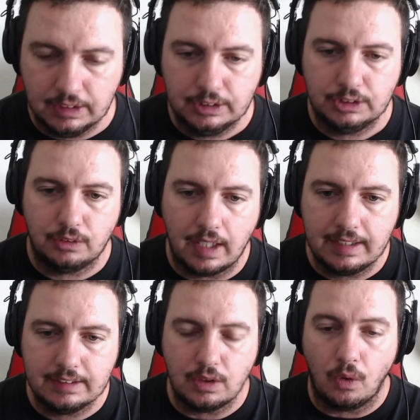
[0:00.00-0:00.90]
Stride
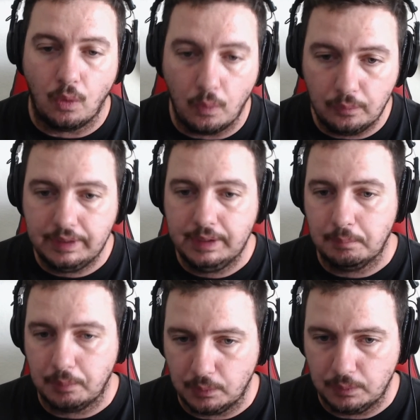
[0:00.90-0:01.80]
is only
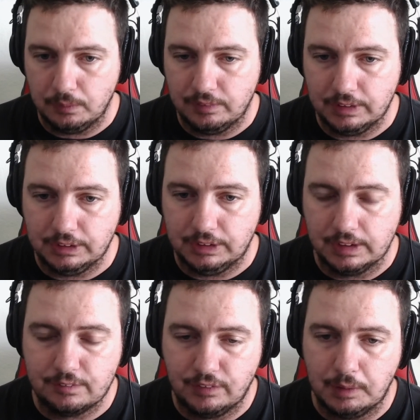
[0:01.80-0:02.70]
approved
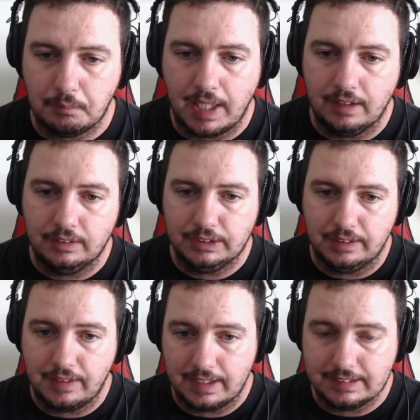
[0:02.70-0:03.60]
just for the mileage, and
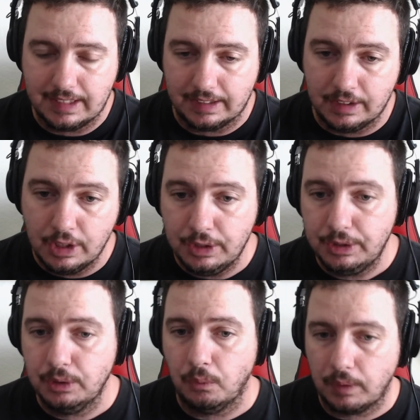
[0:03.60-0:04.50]
that is it. You
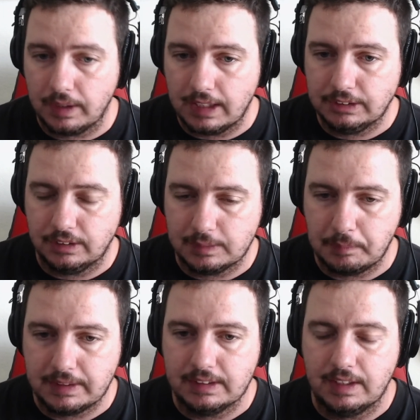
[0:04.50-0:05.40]
can organize your
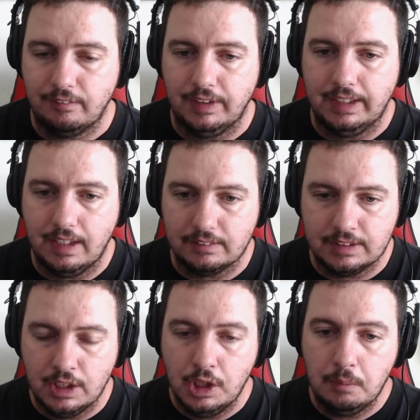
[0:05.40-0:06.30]
expenses and everything else,
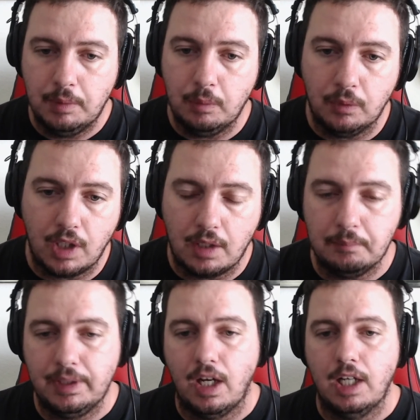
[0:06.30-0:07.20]
but it will not
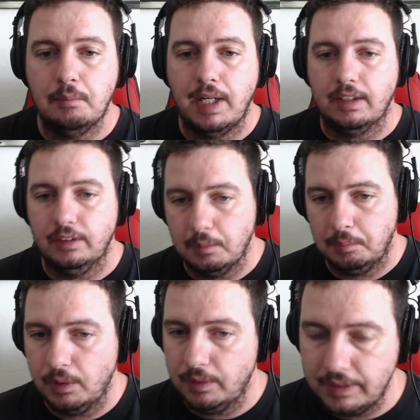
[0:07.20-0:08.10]
be automatically
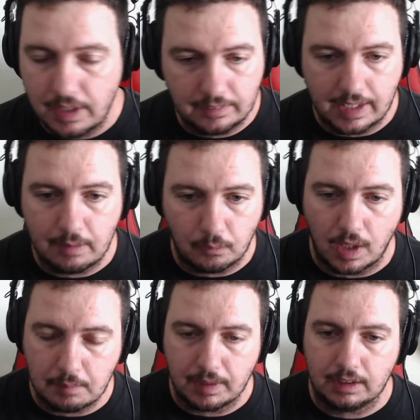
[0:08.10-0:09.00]
uploaded. None of that will
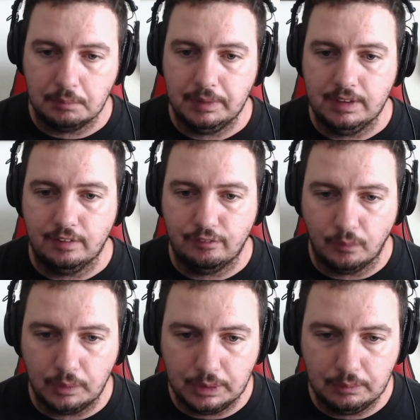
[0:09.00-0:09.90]
automatically be done
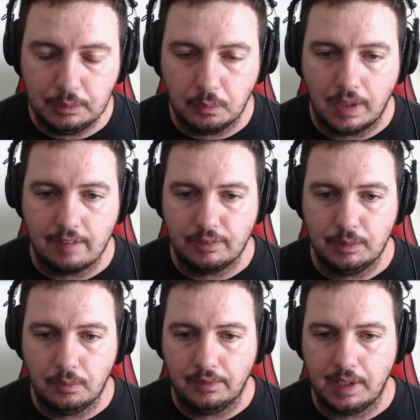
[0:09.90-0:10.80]
for you. You will have to do
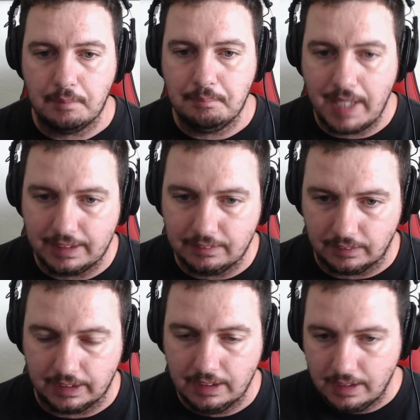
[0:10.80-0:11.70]
all that
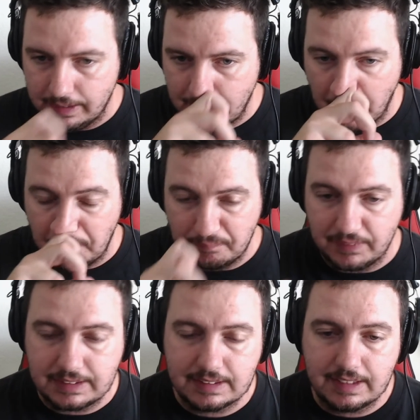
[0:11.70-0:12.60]
manually. Now,
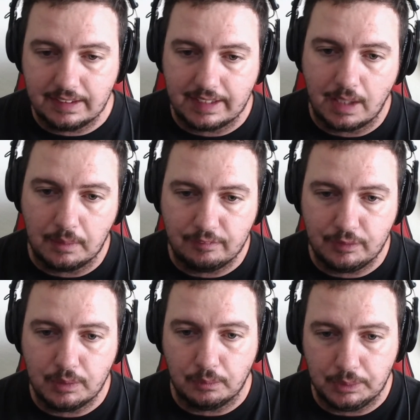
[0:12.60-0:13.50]
this is an account if you
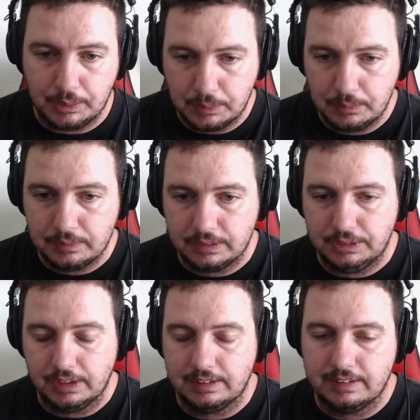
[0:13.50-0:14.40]
don't use
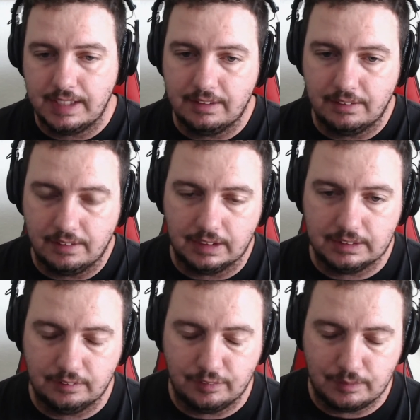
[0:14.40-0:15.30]
just a standard
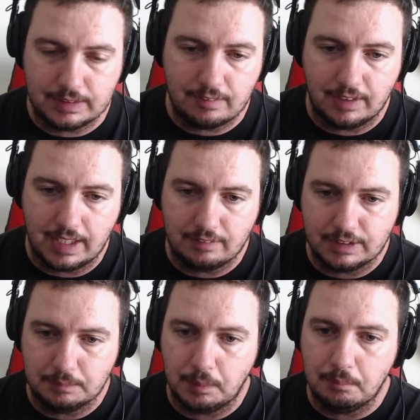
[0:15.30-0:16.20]
deduction of 57.5
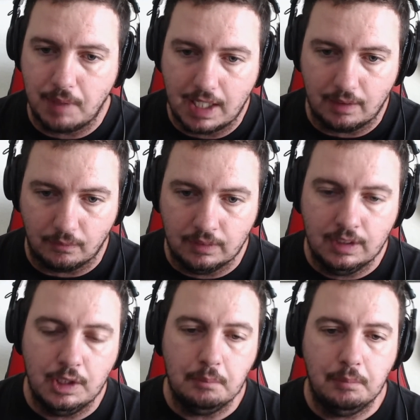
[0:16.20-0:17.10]
cents per mile.
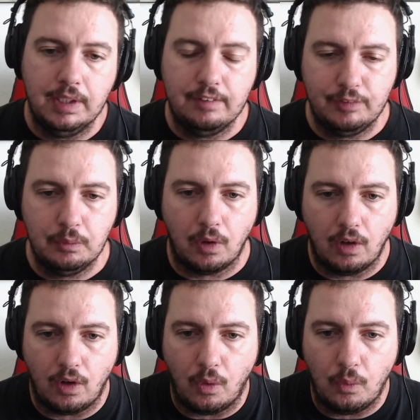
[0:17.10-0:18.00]
But if you
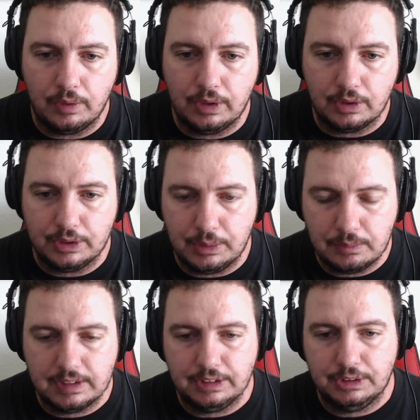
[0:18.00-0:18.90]
only are
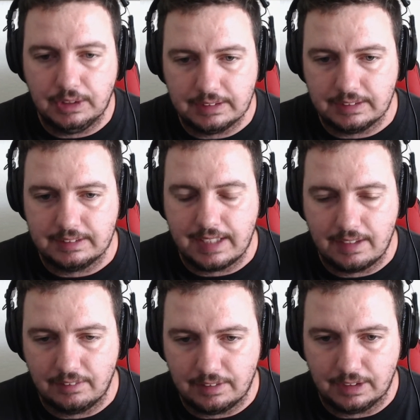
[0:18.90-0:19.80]
using just a
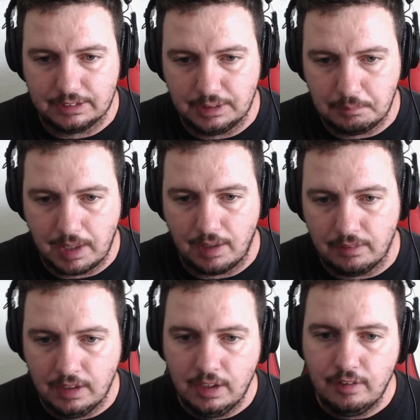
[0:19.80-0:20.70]
standard deduction amount
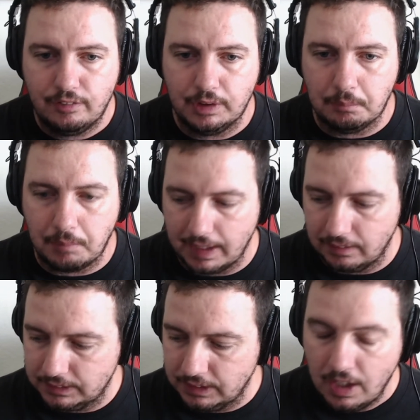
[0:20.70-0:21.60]
for your
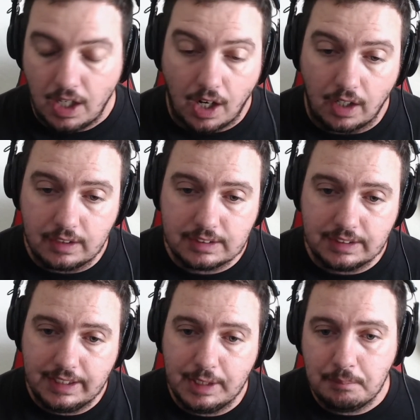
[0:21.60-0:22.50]
mileage,
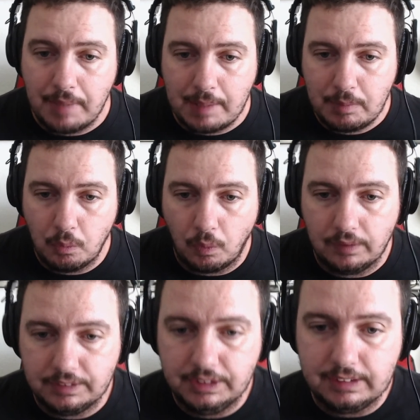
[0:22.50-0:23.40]
honestly, it may be worth
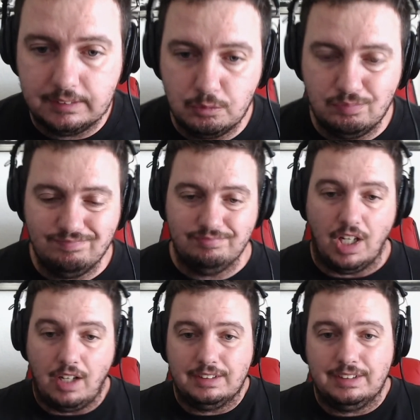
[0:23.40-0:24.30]
just
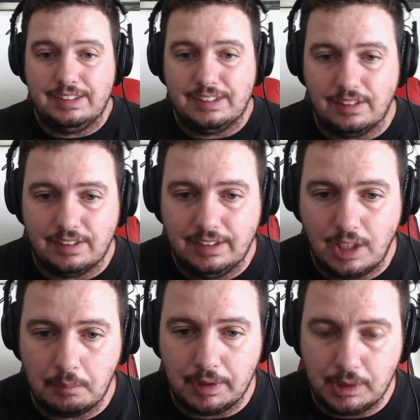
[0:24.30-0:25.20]
honestly sucking it
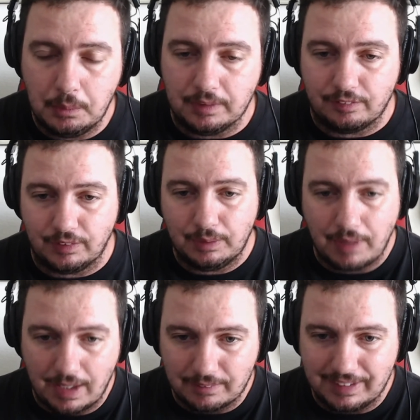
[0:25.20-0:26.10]
up and doing the free
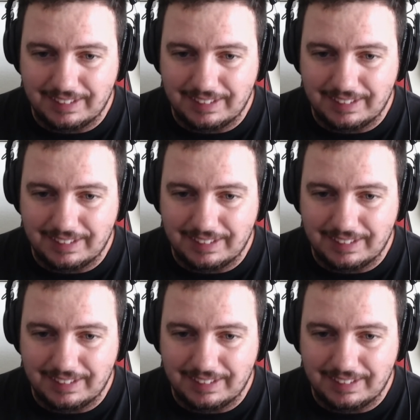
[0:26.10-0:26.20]
route